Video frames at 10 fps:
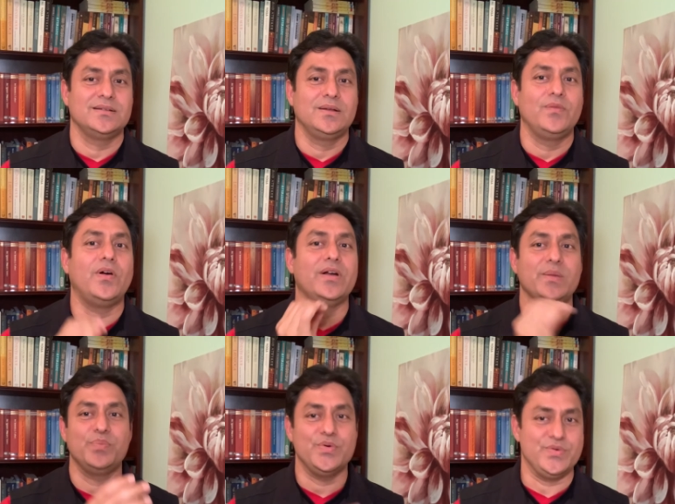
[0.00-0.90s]
for a
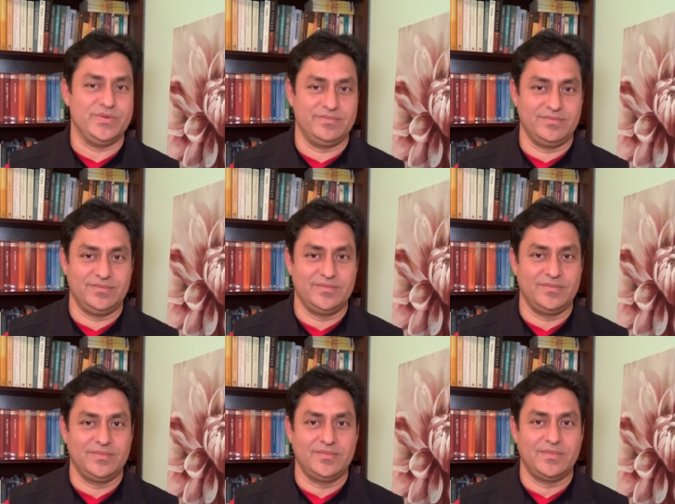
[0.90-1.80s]
boon
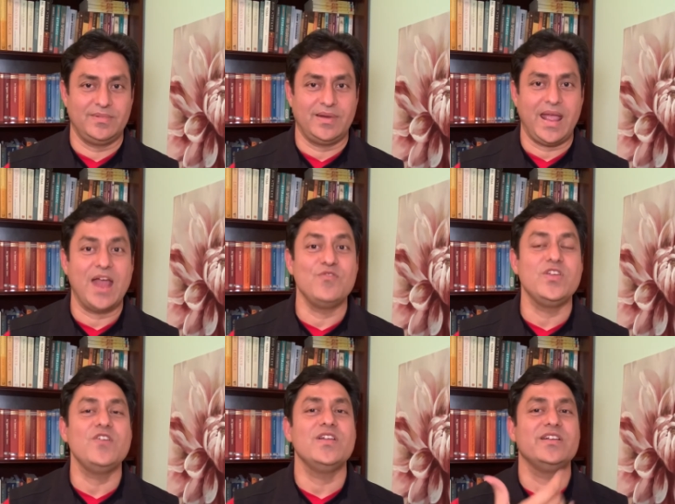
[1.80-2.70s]
and
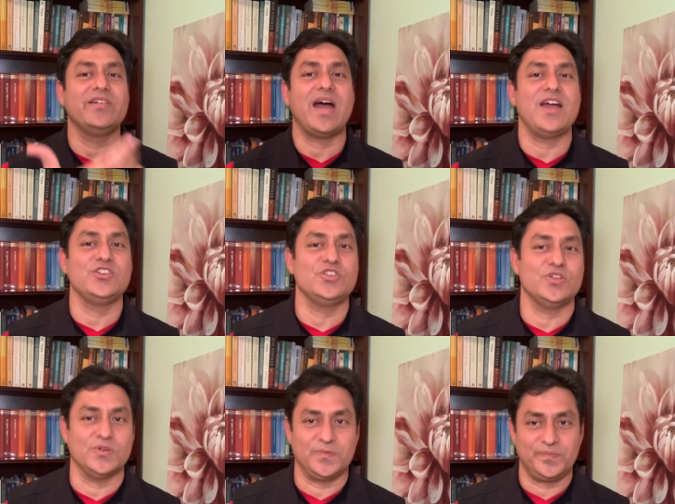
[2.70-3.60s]
we will grant
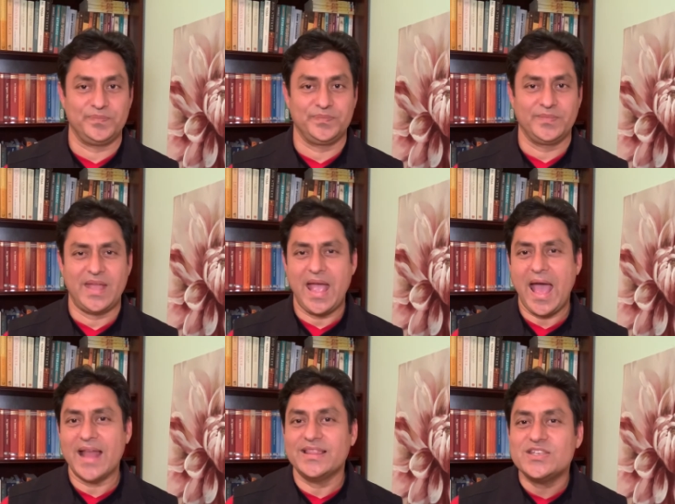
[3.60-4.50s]
you."
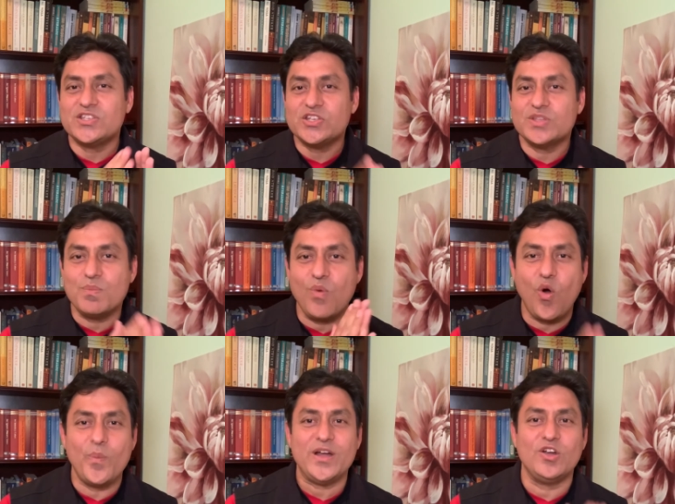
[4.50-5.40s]
And this is the
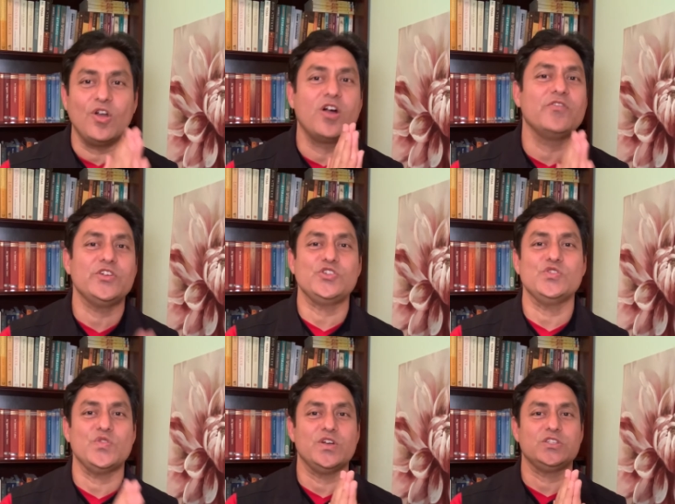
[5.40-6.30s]
moment Lord
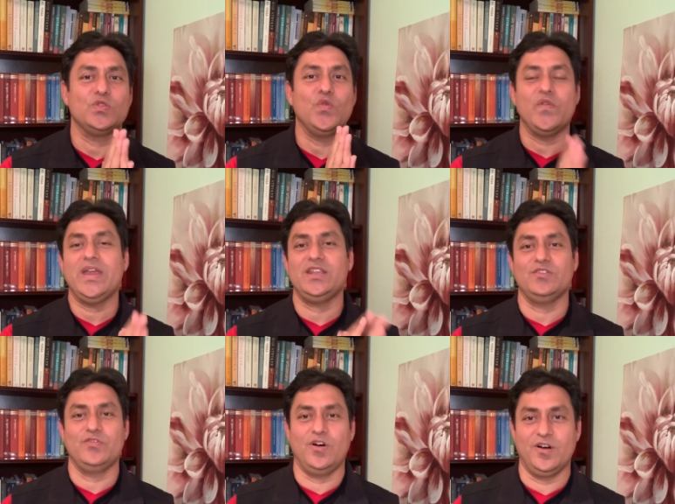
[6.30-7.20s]
Vishnu was
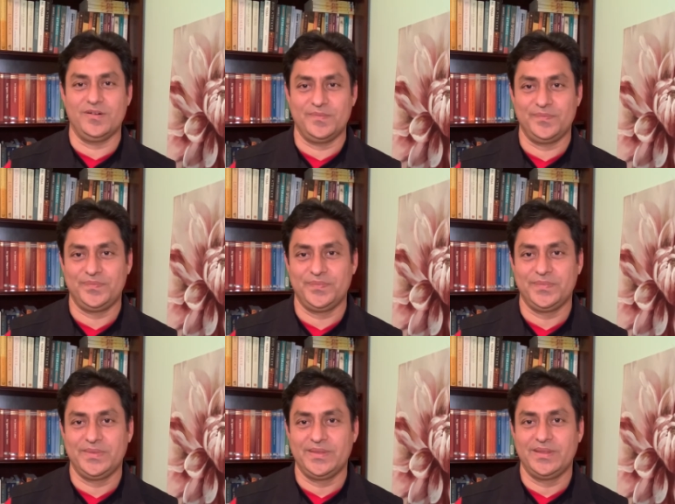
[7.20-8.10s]
waiting for.
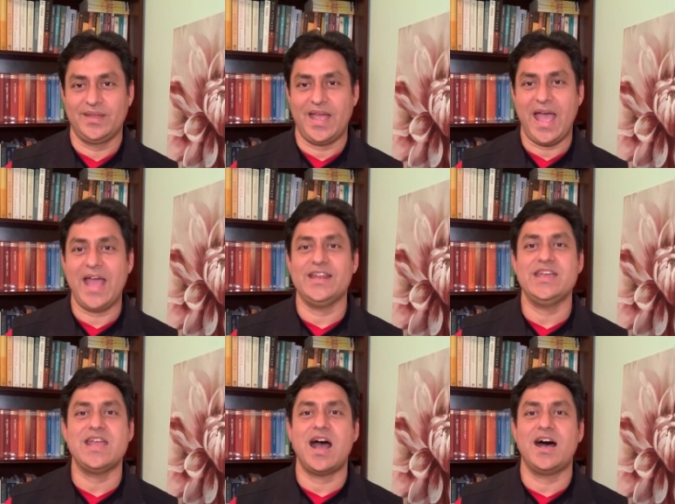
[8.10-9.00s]
And
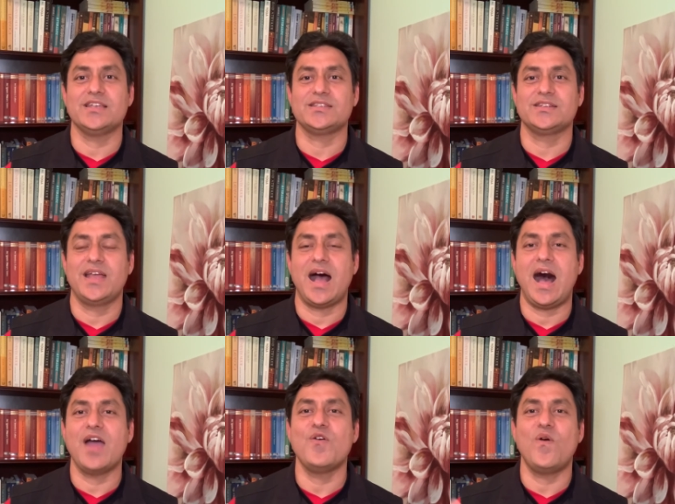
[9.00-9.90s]
he asked,
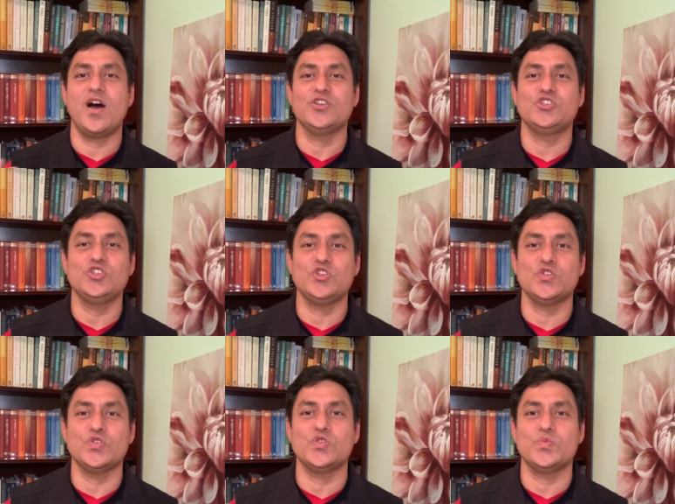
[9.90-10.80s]
"I want
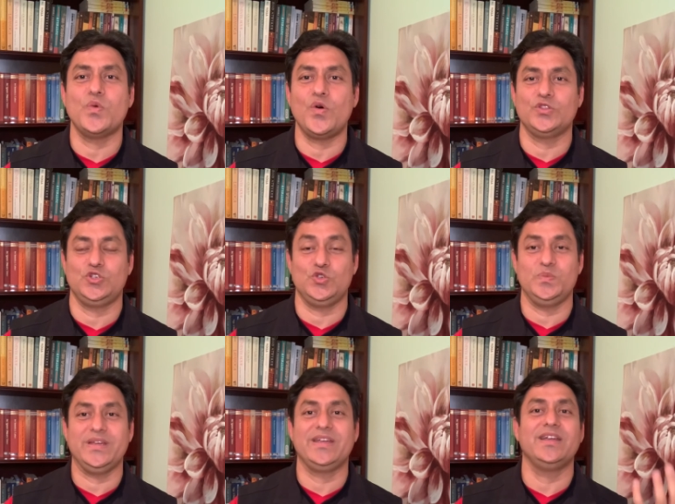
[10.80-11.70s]
you both to
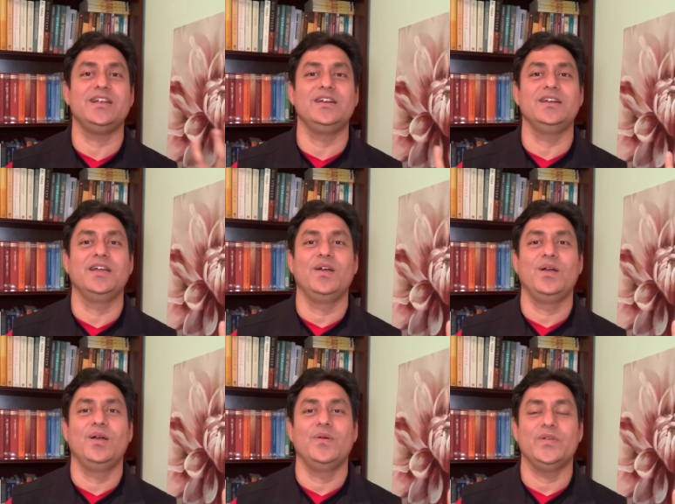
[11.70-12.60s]
be killed
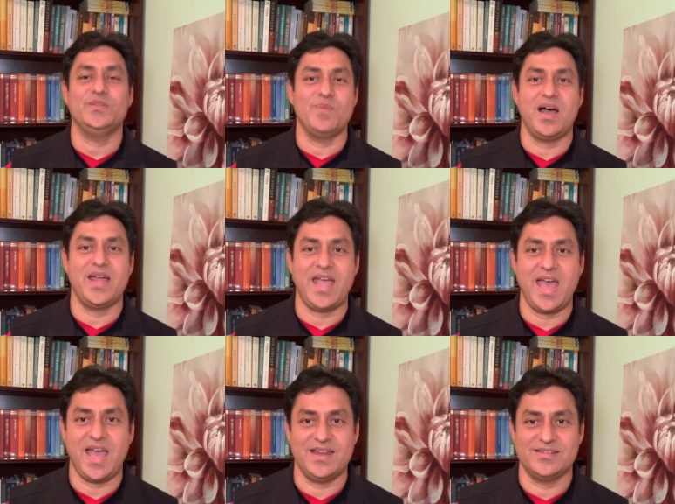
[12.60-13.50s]
with my hand."